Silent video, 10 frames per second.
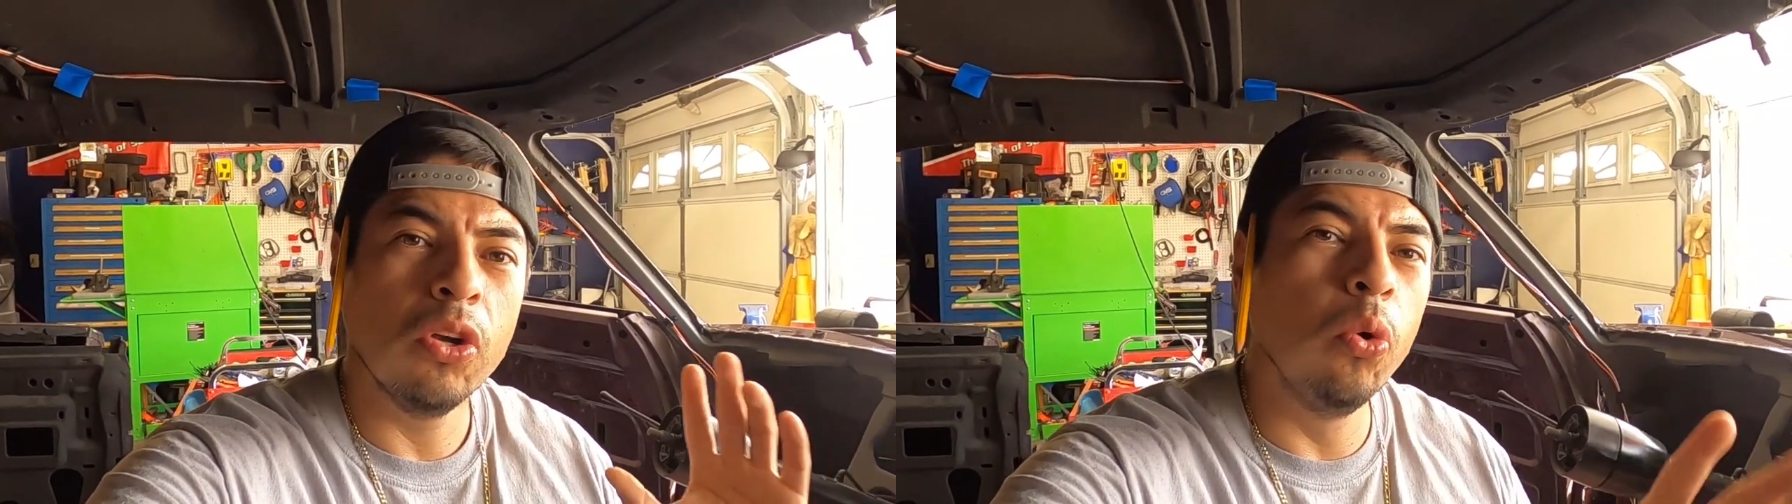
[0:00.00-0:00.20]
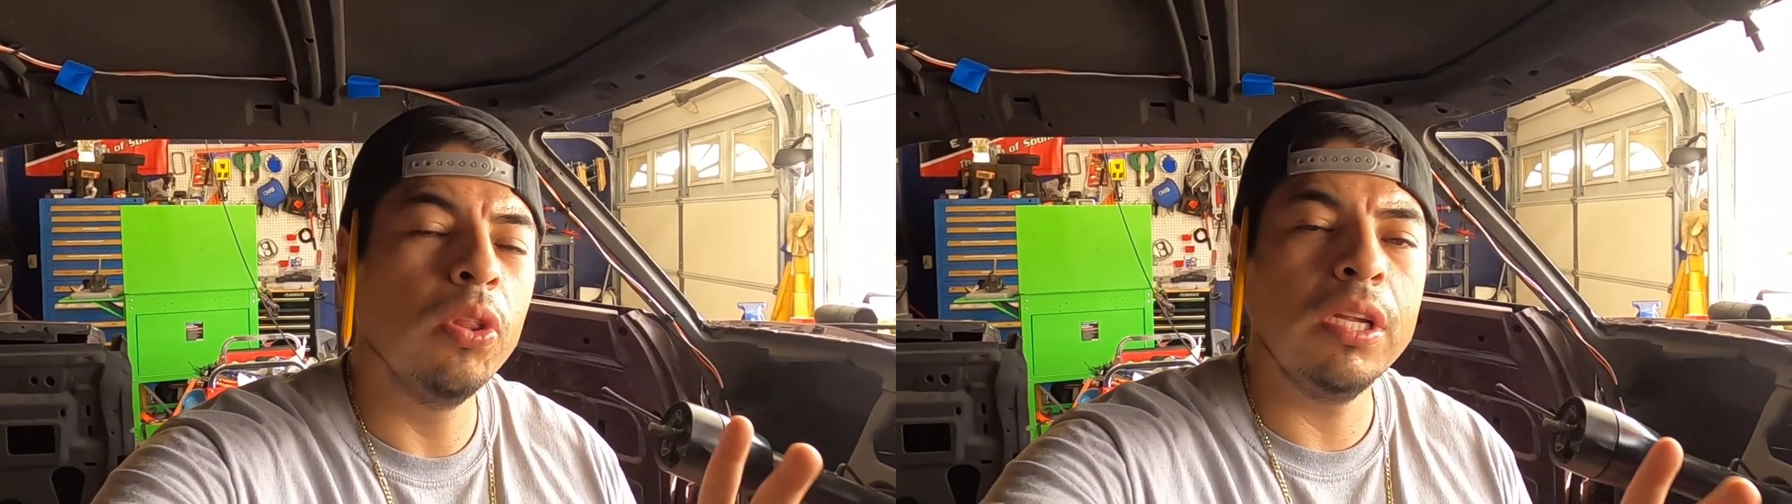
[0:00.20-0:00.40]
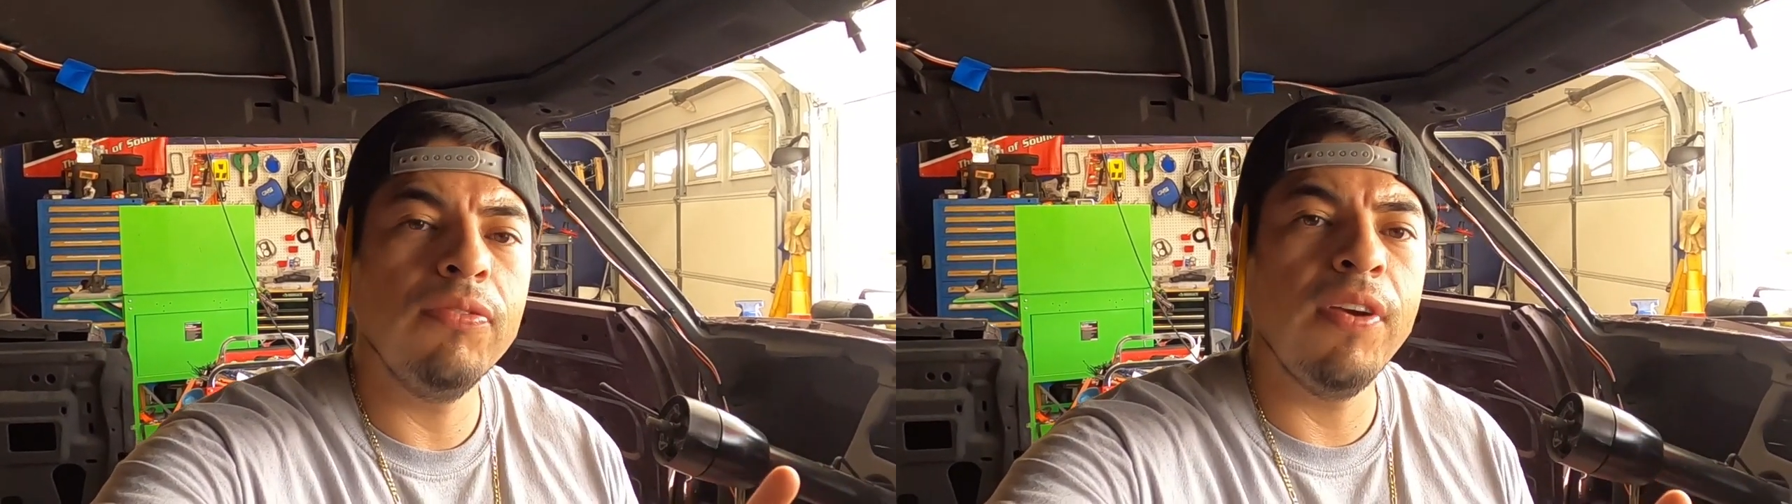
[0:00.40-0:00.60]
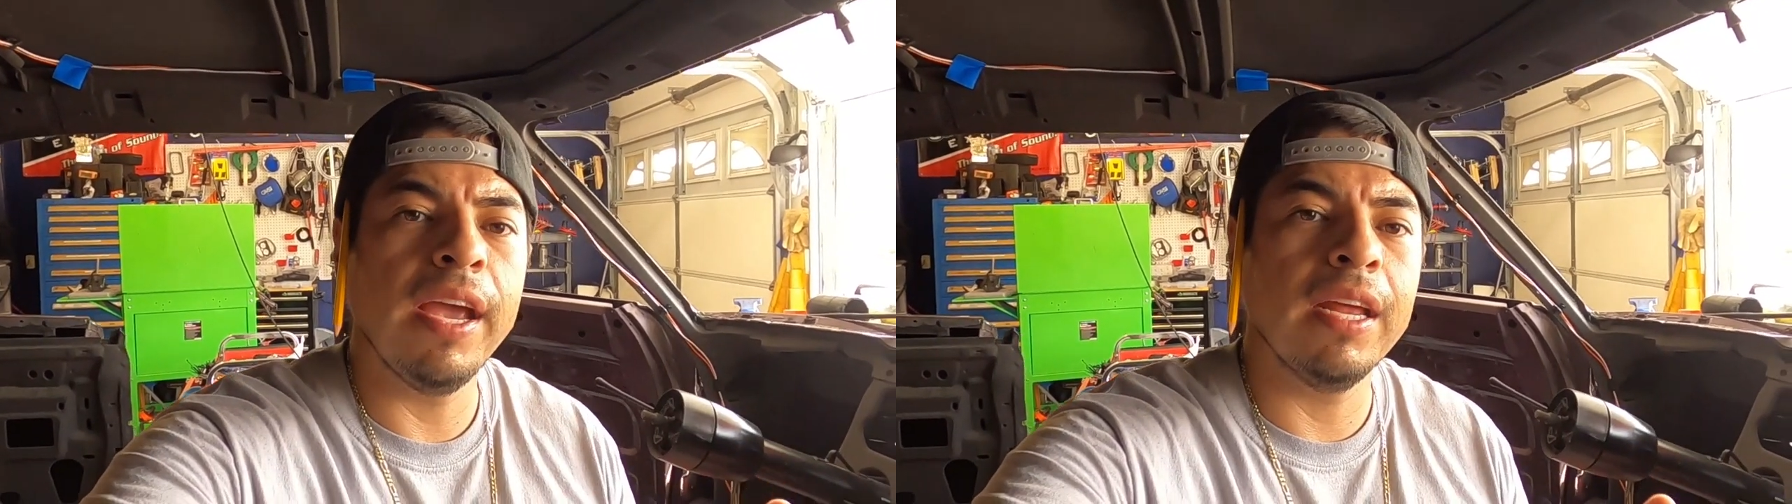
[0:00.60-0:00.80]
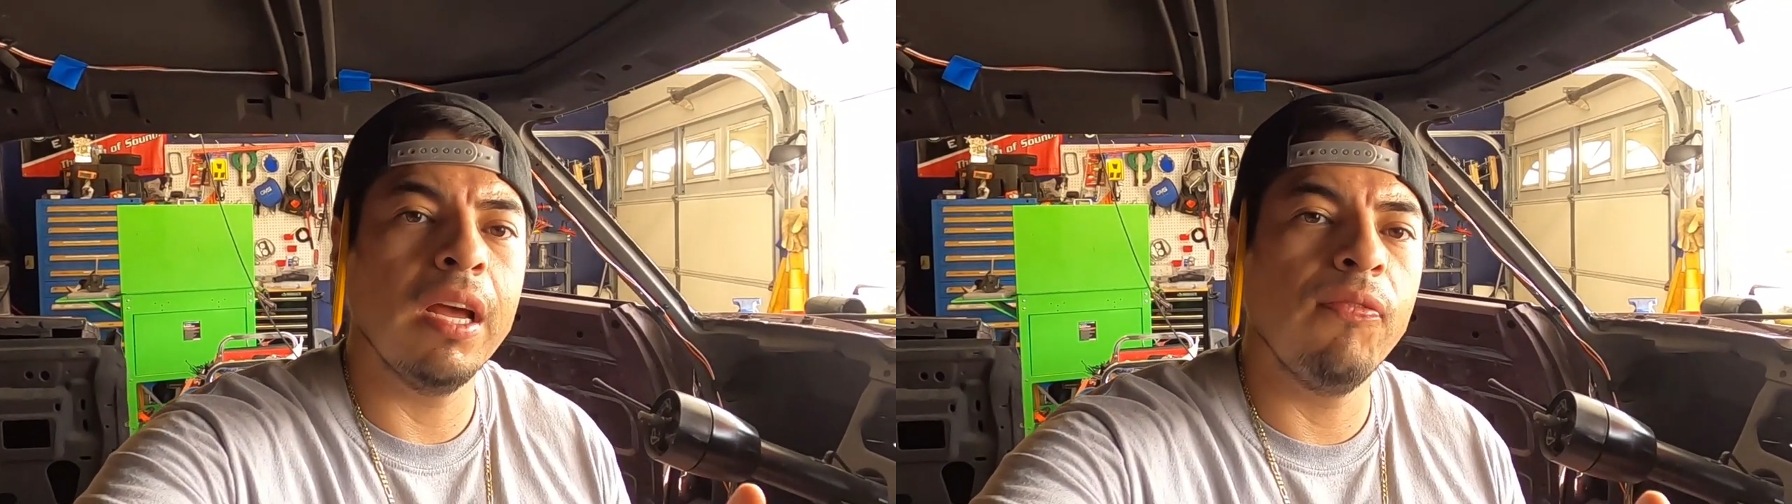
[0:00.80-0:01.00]
cooling
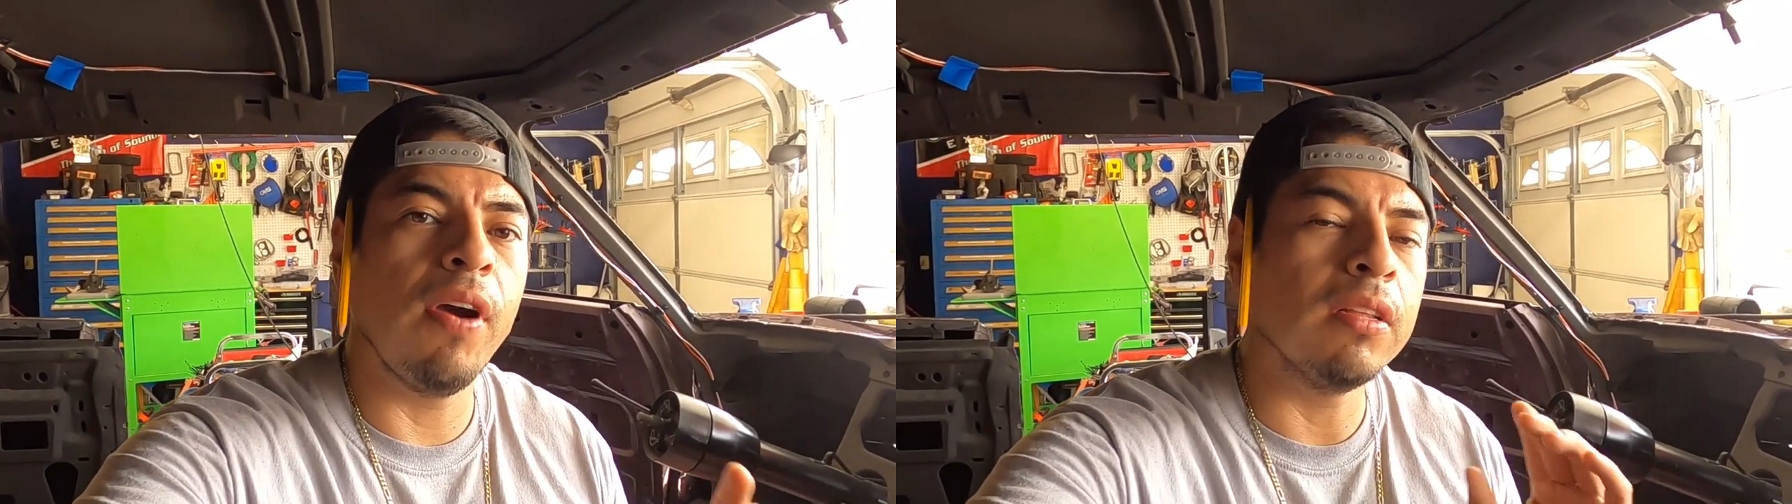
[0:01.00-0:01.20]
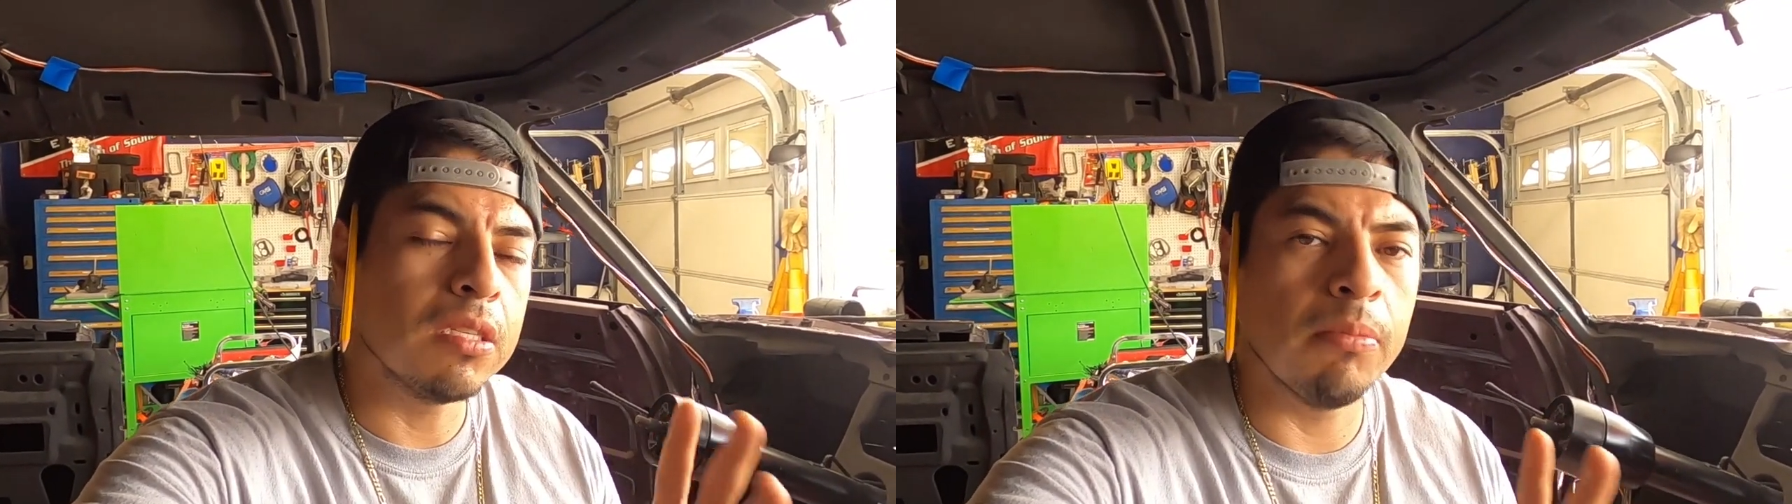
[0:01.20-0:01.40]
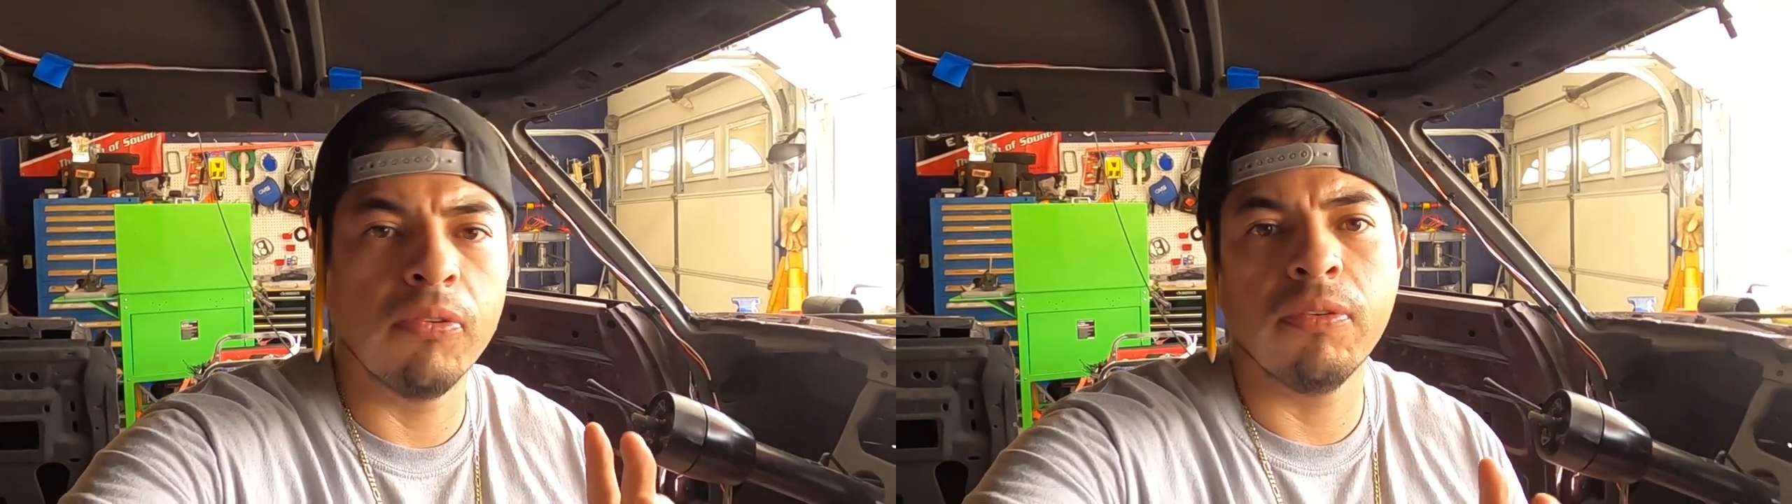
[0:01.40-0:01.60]
fan. I found some